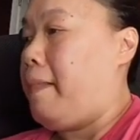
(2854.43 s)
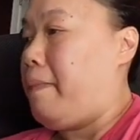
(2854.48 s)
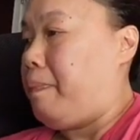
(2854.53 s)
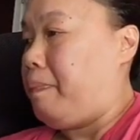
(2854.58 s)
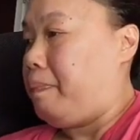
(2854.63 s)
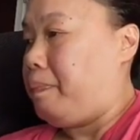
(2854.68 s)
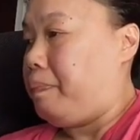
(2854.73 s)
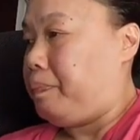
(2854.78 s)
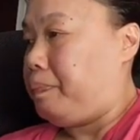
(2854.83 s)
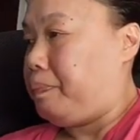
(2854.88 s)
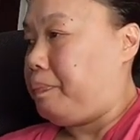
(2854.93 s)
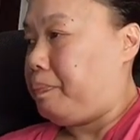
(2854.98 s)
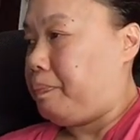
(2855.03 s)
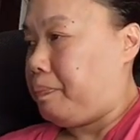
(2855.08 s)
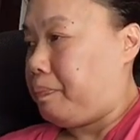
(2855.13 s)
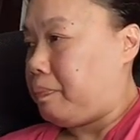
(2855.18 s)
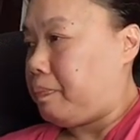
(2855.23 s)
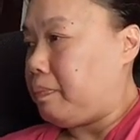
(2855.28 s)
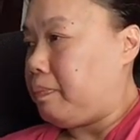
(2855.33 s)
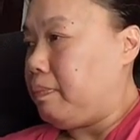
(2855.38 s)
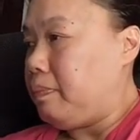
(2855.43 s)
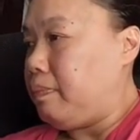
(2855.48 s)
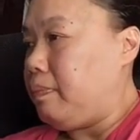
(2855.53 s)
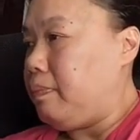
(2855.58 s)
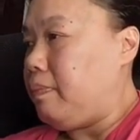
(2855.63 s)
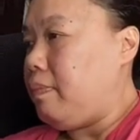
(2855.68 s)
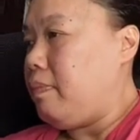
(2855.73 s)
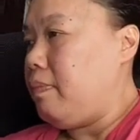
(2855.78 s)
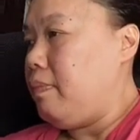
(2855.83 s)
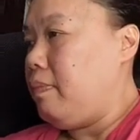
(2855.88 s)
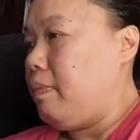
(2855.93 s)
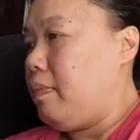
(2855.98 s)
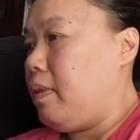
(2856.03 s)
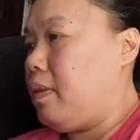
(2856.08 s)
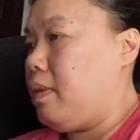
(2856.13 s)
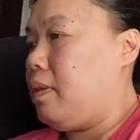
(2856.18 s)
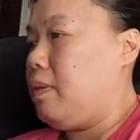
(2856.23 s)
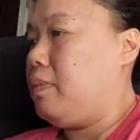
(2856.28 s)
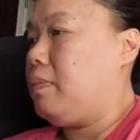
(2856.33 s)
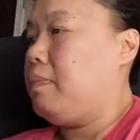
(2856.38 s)

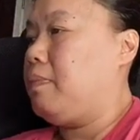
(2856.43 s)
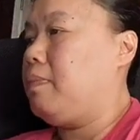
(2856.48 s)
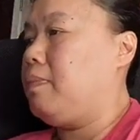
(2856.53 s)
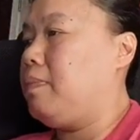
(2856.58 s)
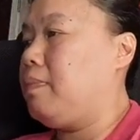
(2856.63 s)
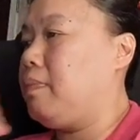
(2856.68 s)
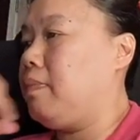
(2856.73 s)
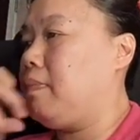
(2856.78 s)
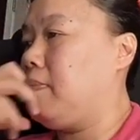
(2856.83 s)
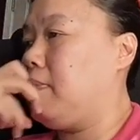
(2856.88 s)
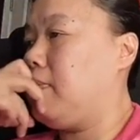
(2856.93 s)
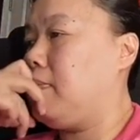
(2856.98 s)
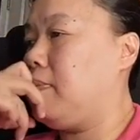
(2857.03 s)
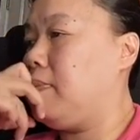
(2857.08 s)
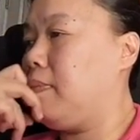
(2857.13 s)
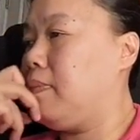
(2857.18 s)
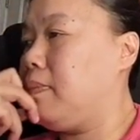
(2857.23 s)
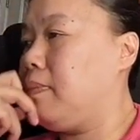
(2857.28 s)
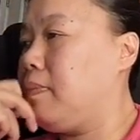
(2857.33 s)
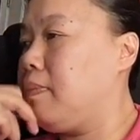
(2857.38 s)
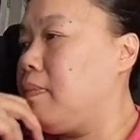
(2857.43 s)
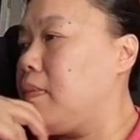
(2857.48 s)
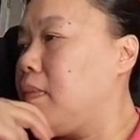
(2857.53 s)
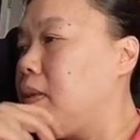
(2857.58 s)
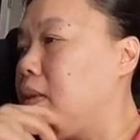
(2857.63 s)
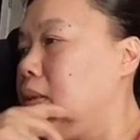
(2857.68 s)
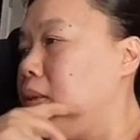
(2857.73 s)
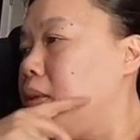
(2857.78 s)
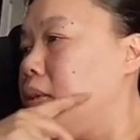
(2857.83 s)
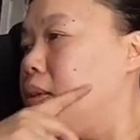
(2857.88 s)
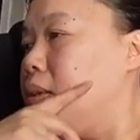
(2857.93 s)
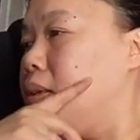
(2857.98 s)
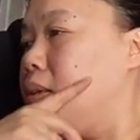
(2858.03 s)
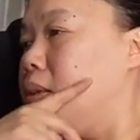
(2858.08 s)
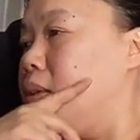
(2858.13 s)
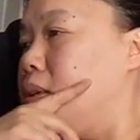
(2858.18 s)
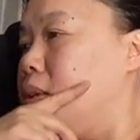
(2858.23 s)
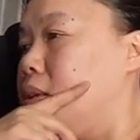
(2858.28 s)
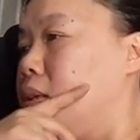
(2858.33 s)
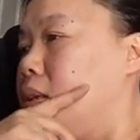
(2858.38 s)

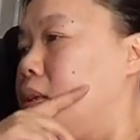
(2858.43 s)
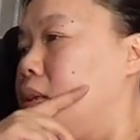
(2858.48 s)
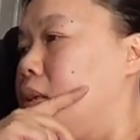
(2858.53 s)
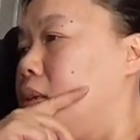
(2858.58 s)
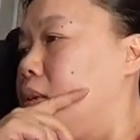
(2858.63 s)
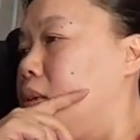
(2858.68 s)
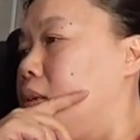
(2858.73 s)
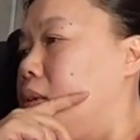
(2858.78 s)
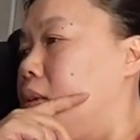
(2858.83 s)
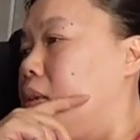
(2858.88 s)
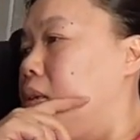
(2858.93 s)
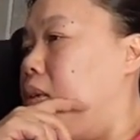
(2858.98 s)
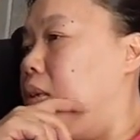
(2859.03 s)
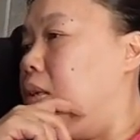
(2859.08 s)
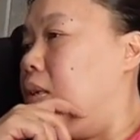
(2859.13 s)
(silence)